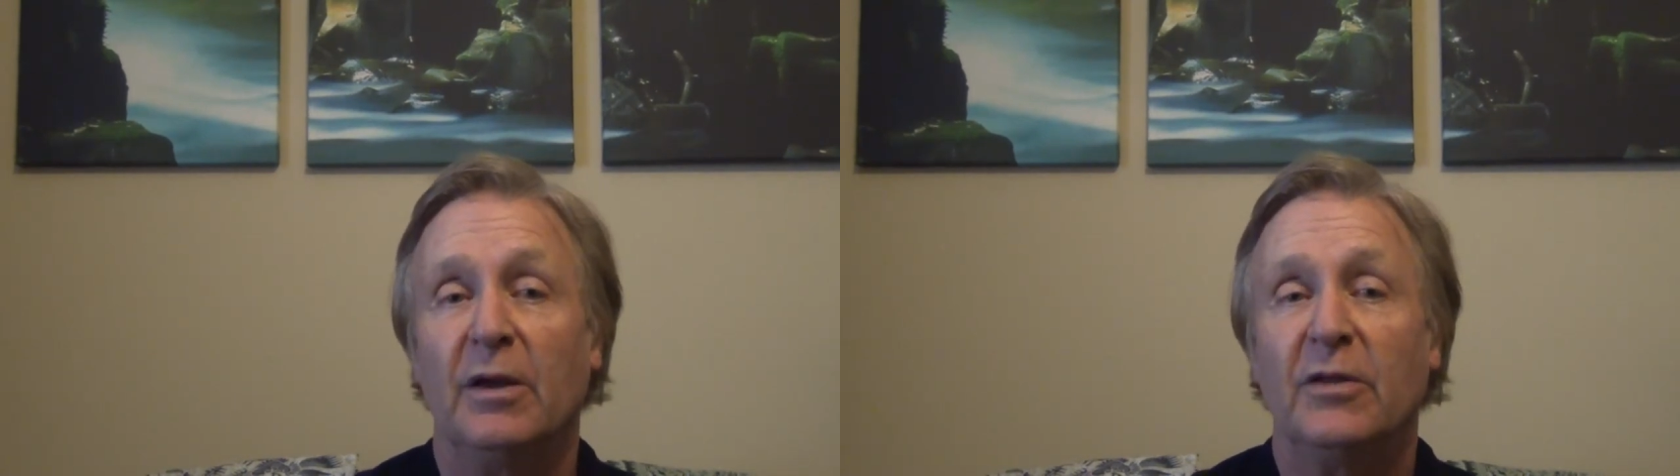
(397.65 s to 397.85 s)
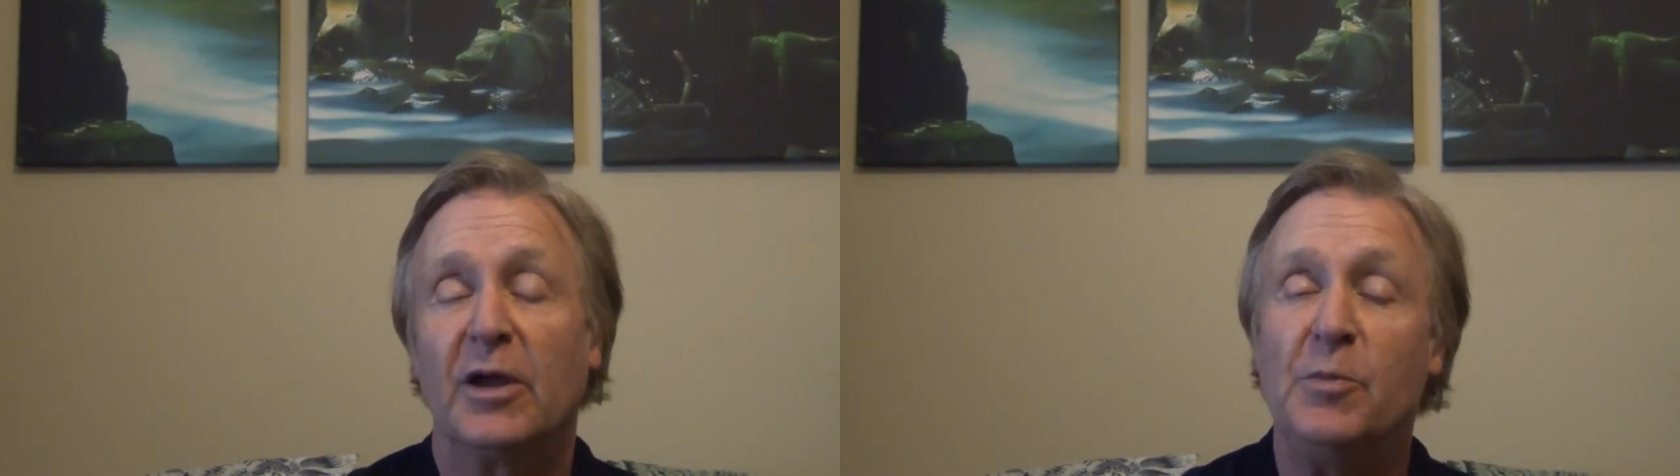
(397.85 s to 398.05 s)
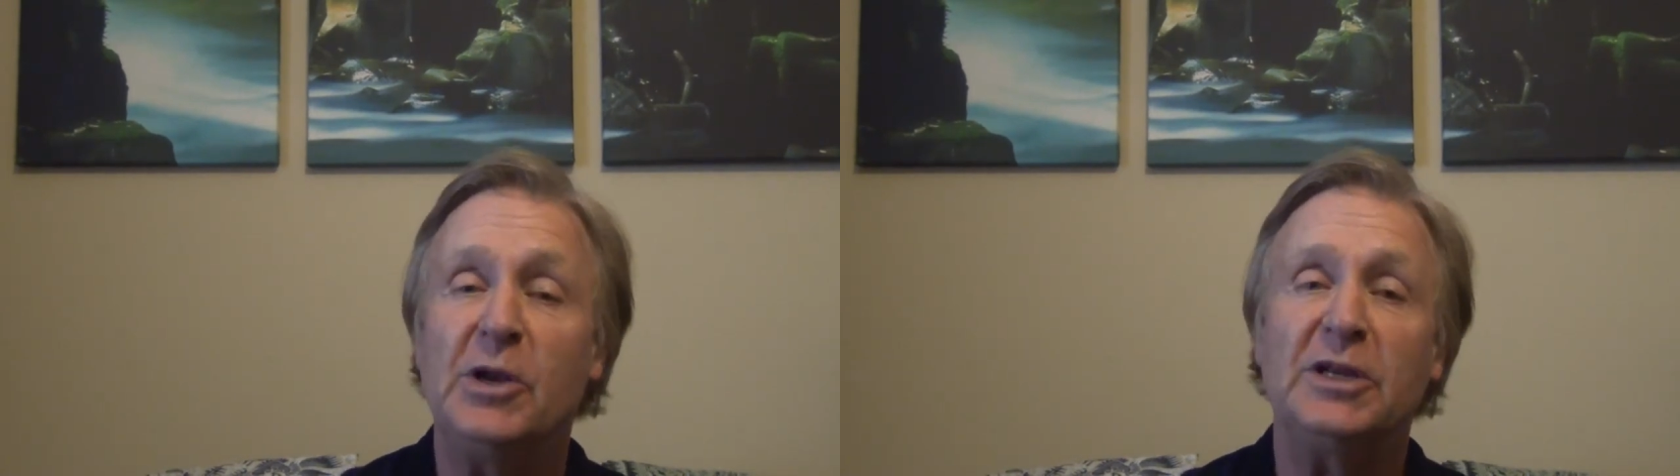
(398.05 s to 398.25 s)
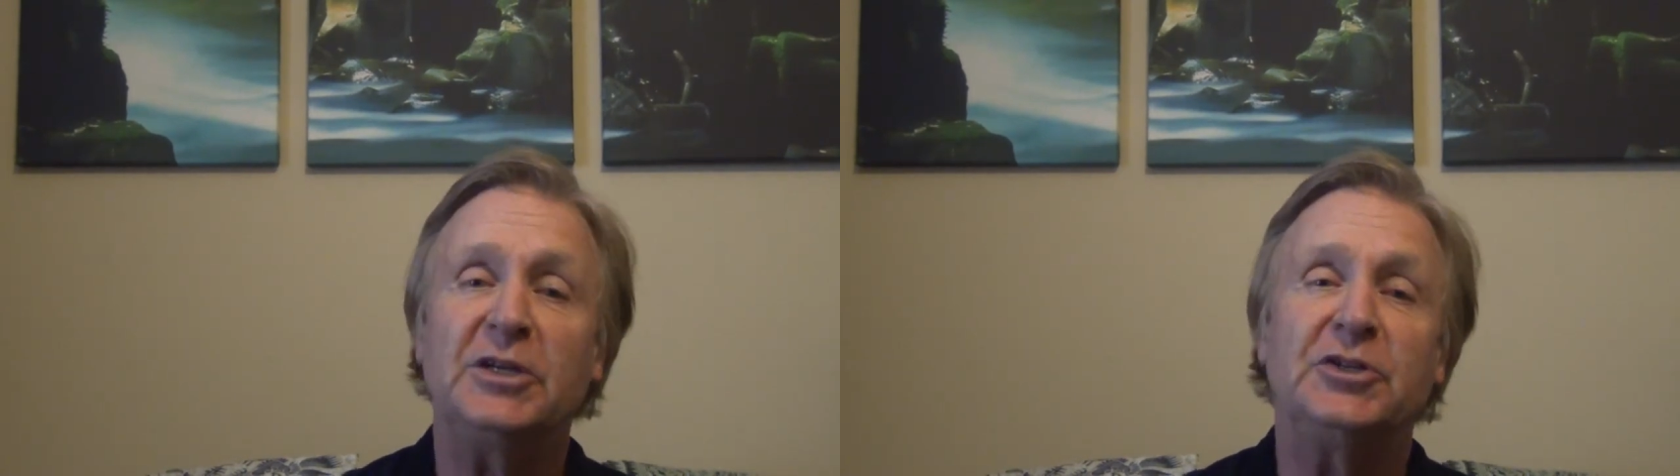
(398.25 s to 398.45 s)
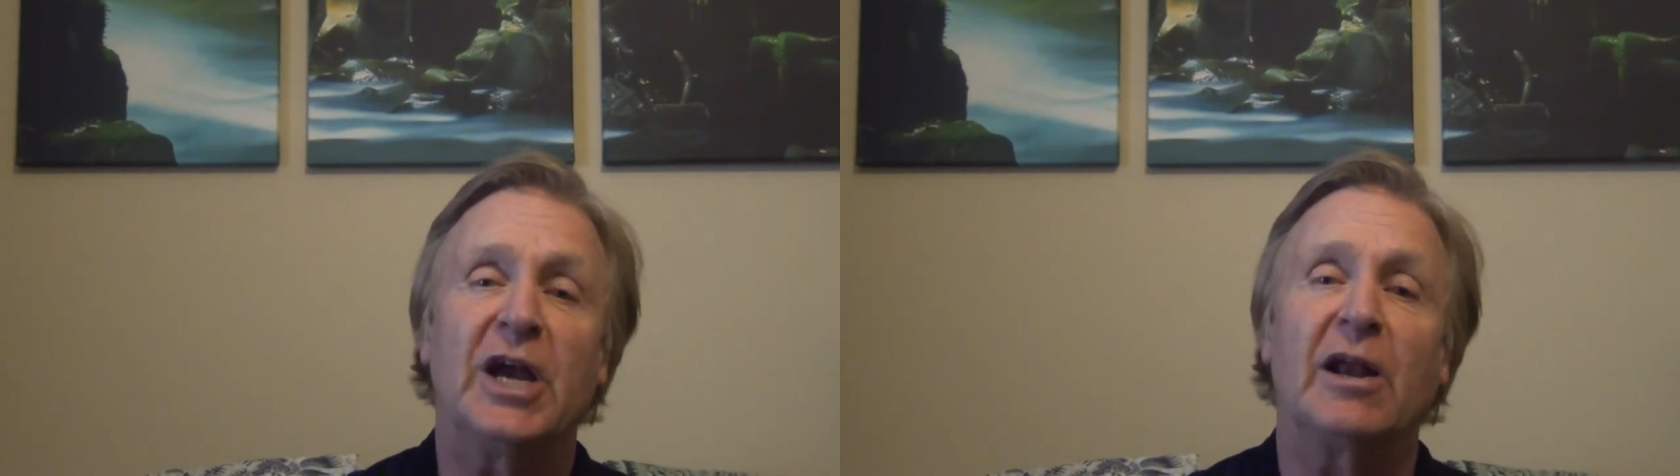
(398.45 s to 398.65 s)
The
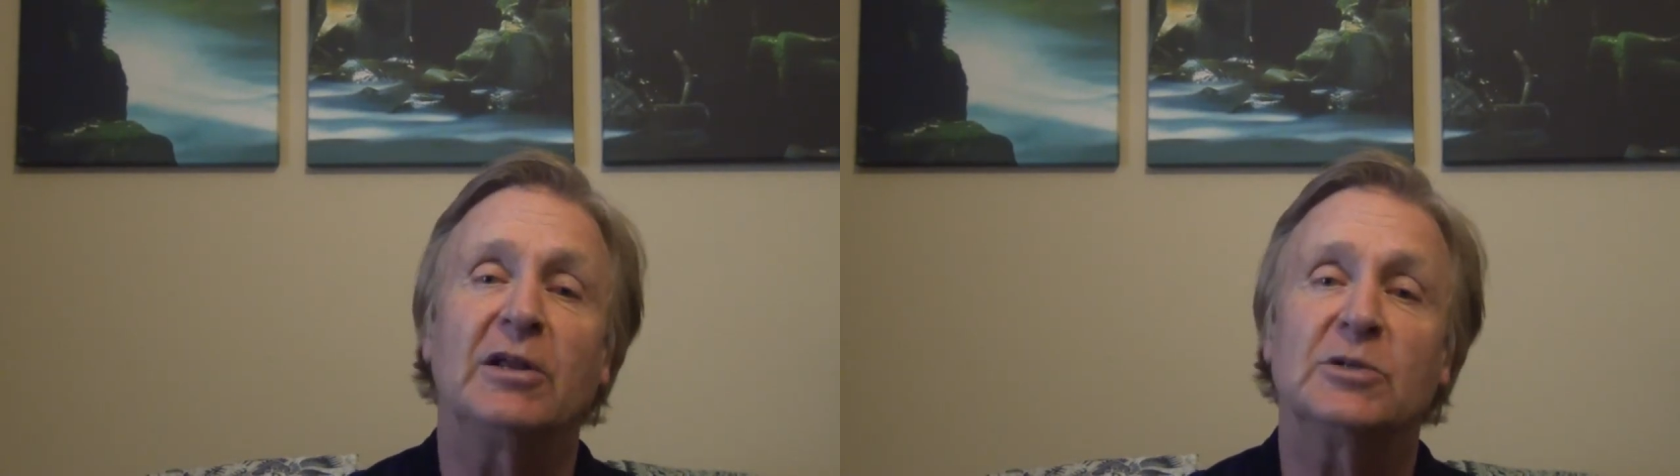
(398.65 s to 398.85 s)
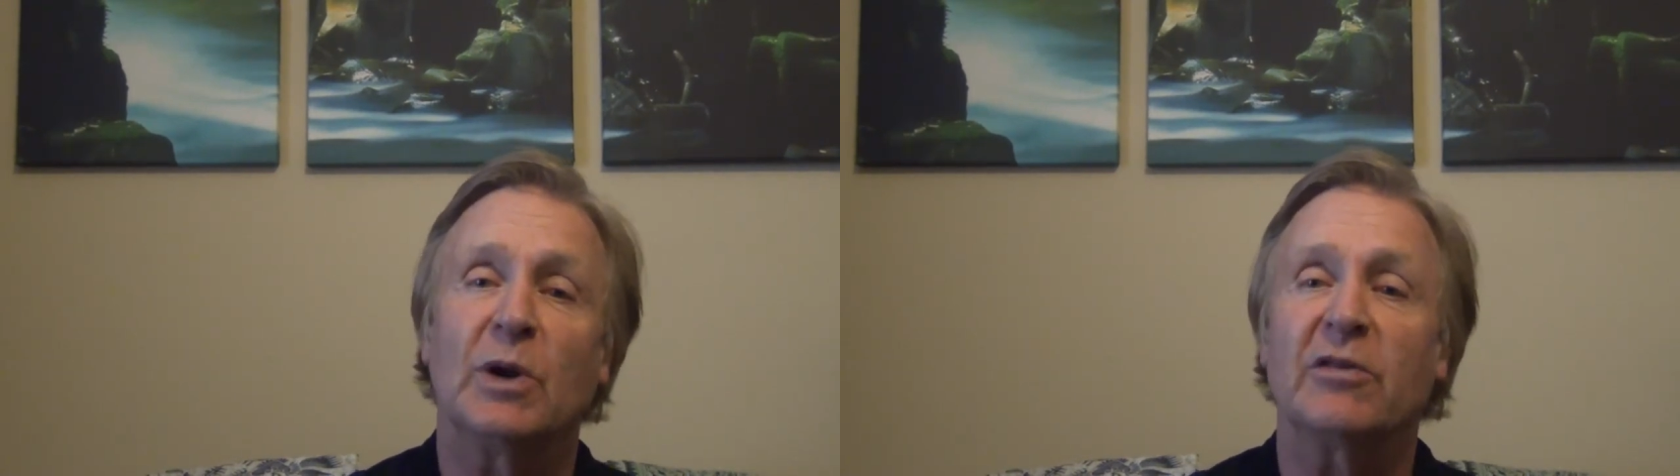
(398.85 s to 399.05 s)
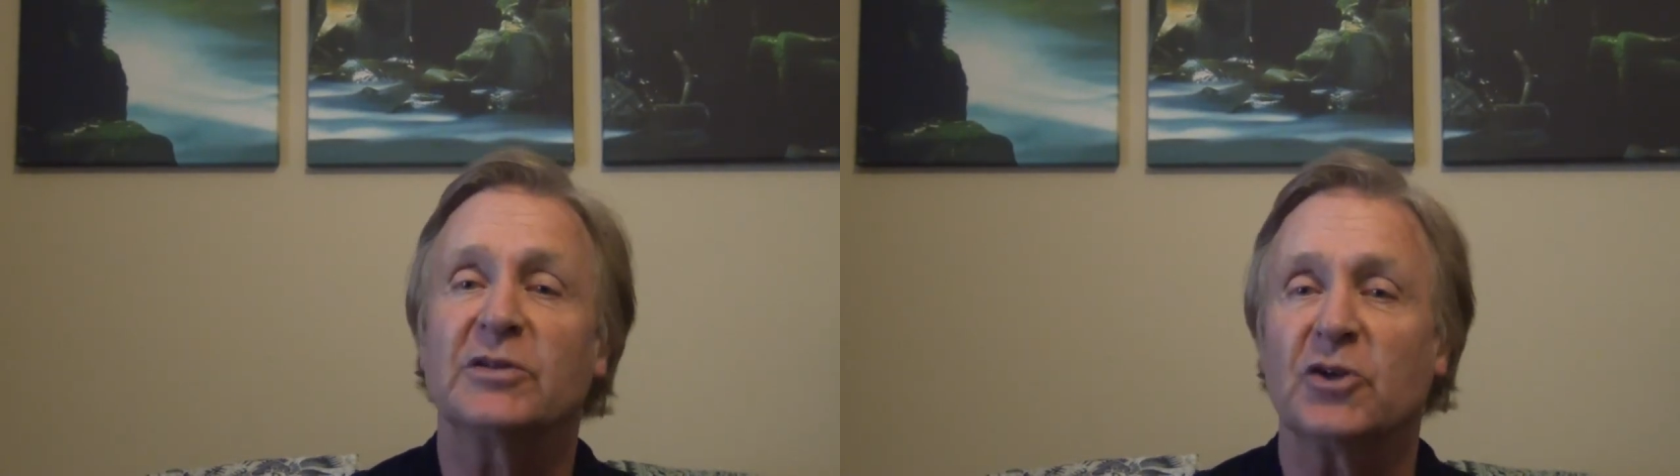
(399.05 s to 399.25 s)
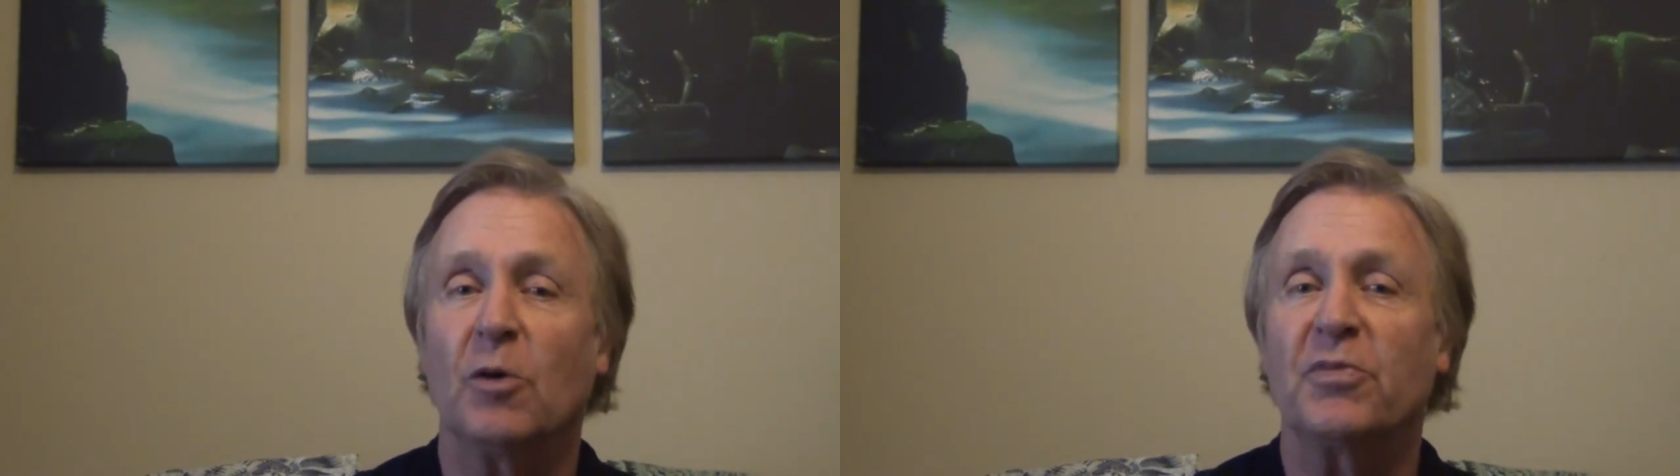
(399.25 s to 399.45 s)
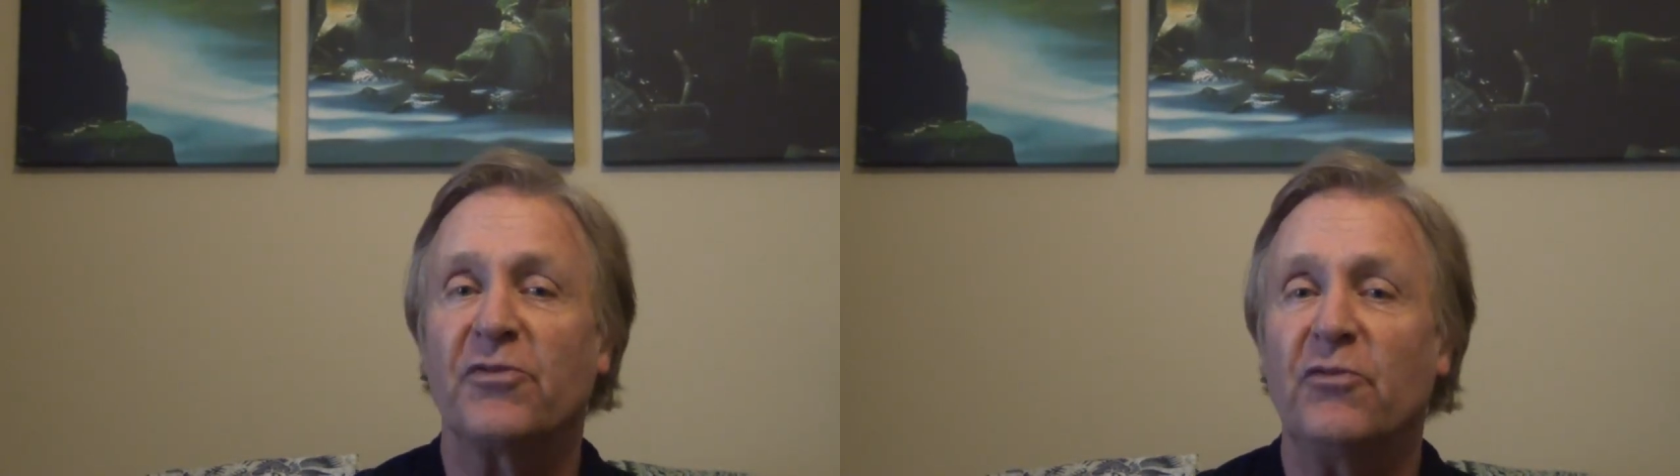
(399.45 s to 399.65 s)
community channel is one of the
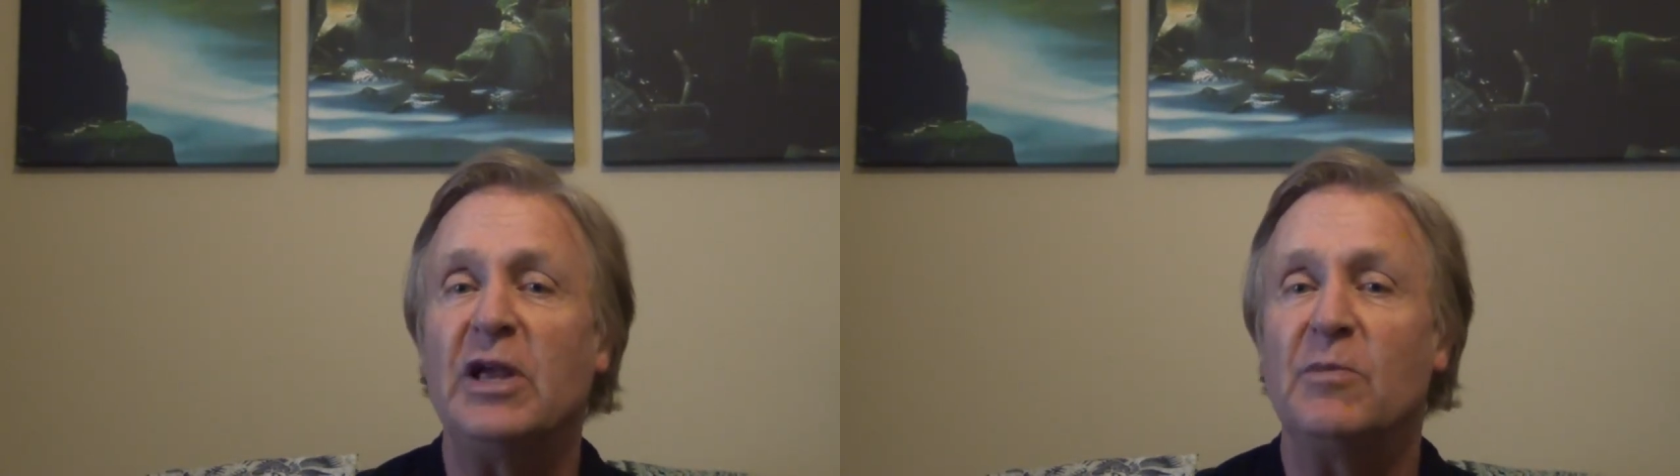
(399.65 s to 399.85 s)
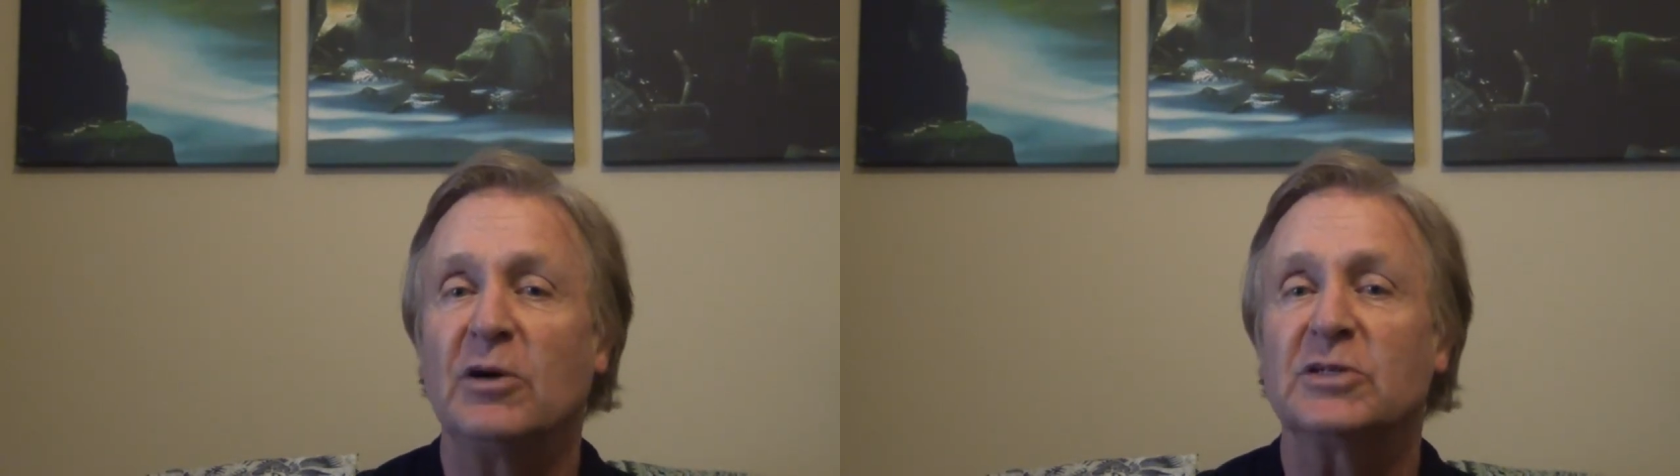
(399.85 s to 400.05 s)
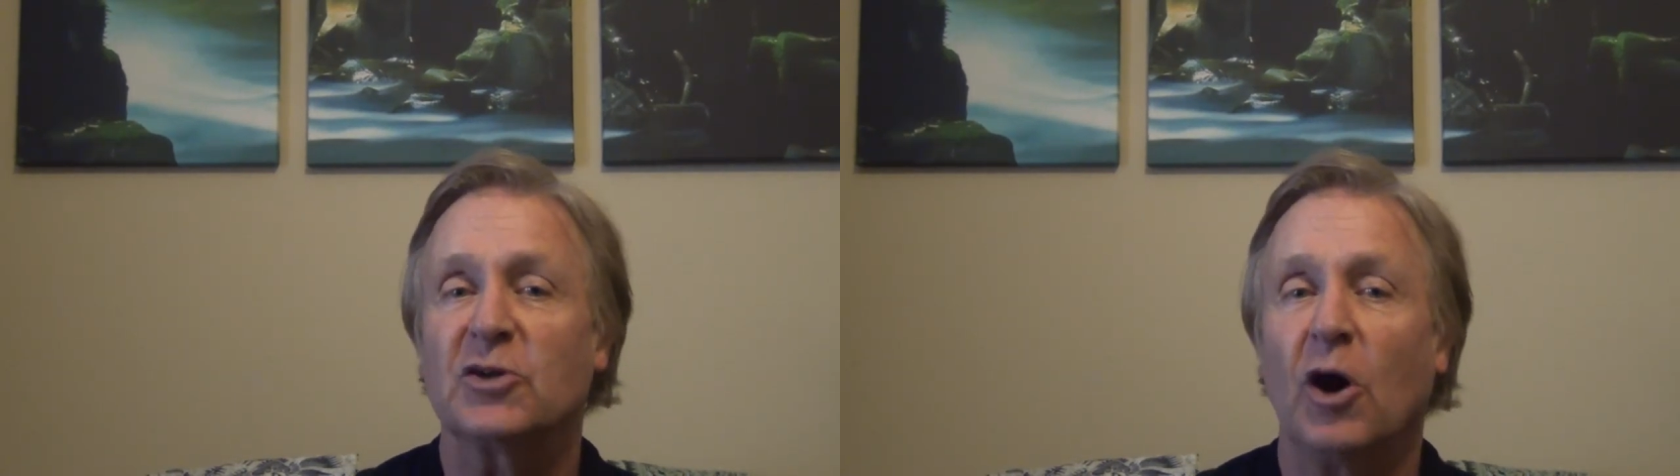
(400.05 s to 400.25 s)
top three most